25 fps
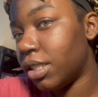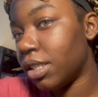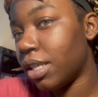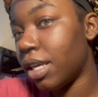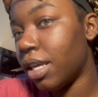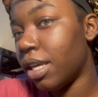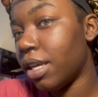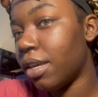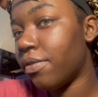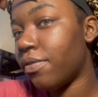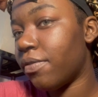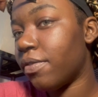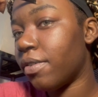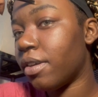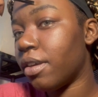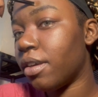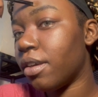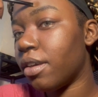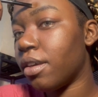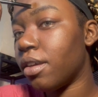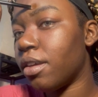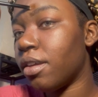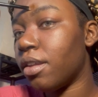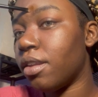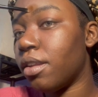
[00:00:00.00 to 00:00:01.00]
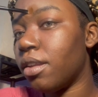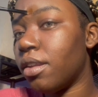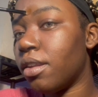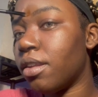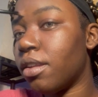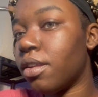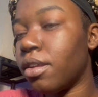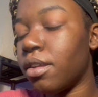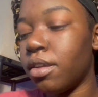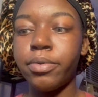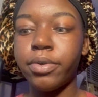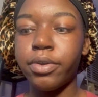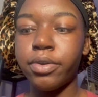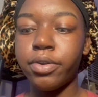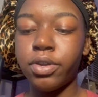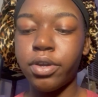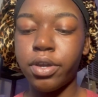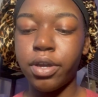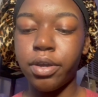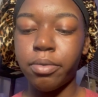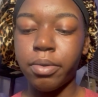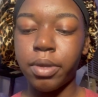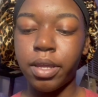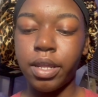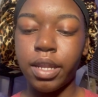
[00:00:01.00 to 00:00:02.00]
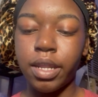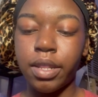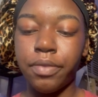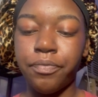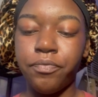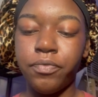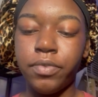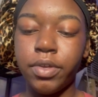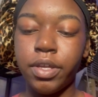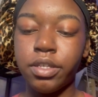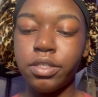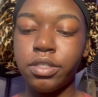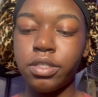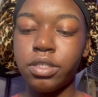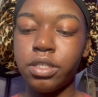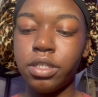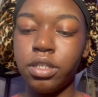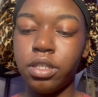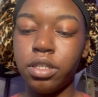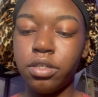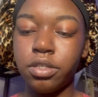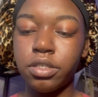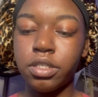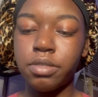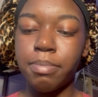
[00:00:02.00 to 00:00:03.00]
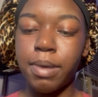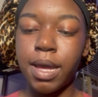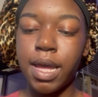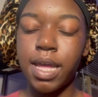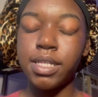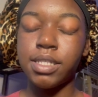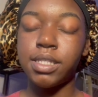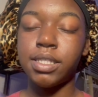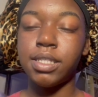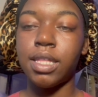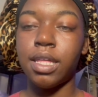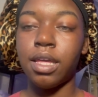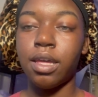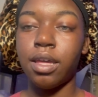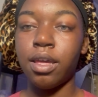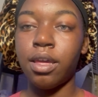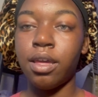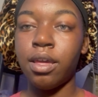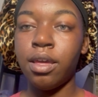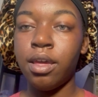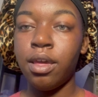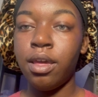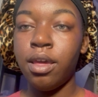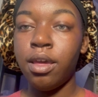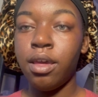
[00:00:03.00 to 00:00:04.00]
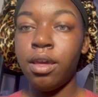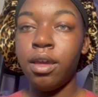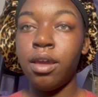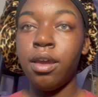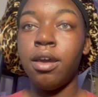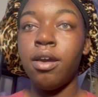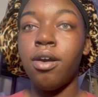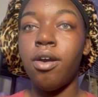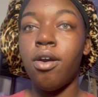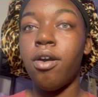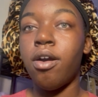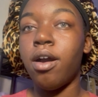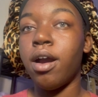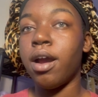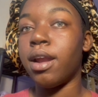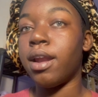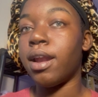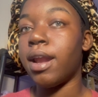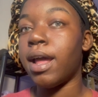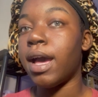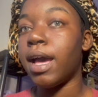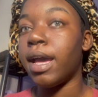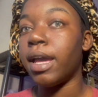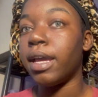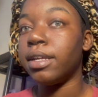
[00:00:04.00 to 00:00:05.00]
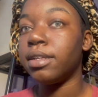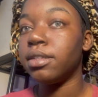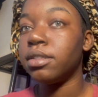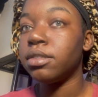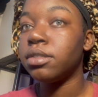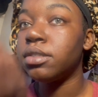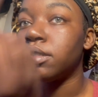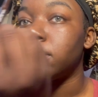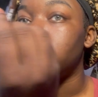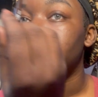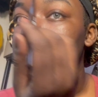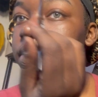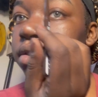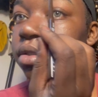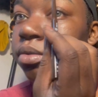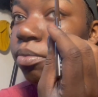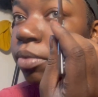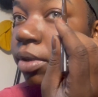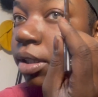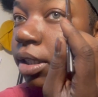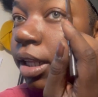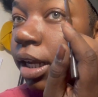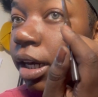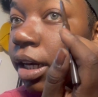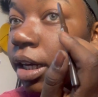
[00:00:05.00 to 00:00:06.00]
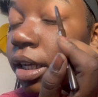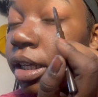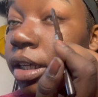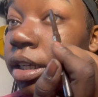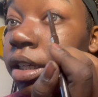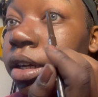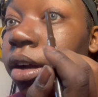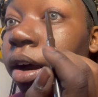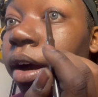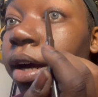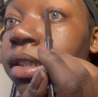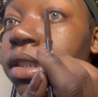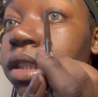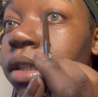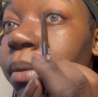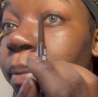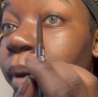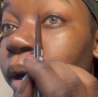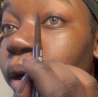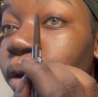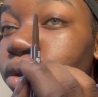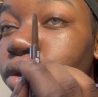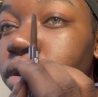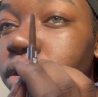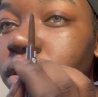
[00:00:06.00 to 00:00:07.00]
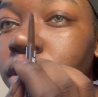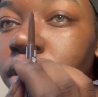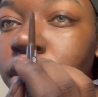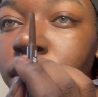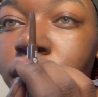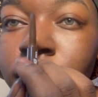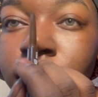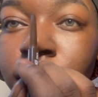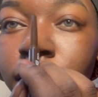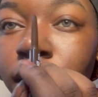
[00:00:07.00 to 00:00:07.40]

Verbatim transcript: given, we're gonna go in and fix the little spots that are not what they are supposed to look